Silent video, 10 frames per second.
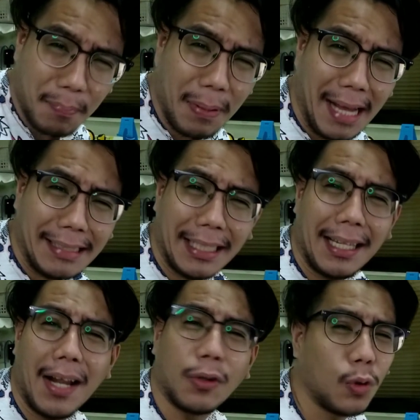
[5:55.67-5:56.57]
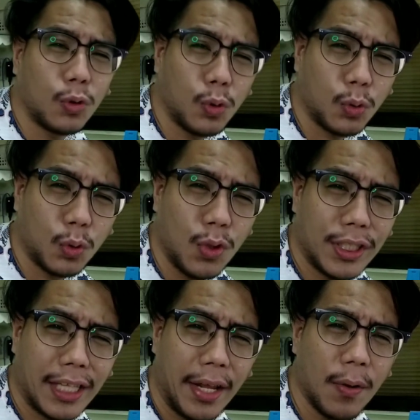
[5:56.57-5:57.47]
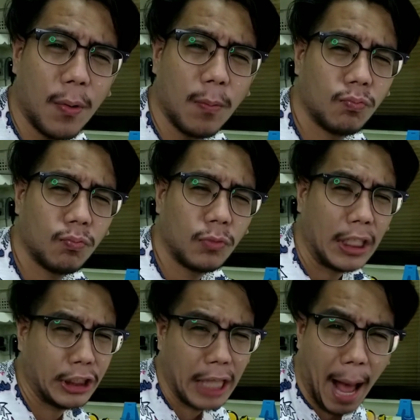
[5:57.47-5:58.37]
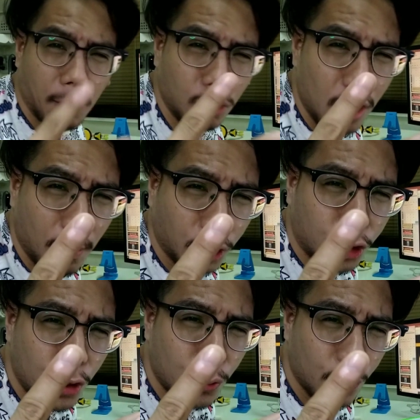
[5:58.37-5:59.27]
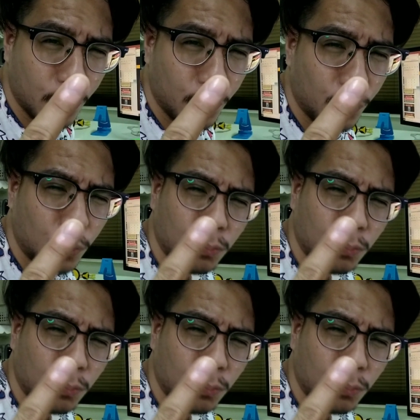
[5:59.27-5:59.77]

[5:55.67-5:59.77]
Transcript: basic na lang itong susunod sa'yo. Example number two.